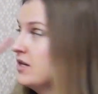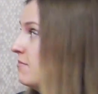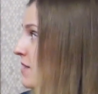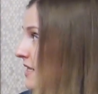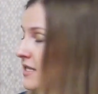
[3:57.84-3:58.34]

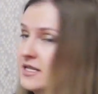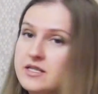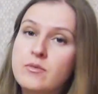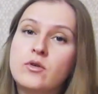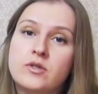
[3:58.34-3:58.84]
Must is
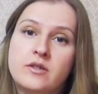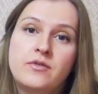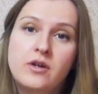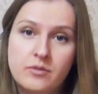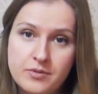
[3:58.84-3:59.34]
a modal
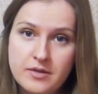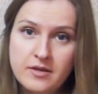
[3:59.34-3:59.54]
verb.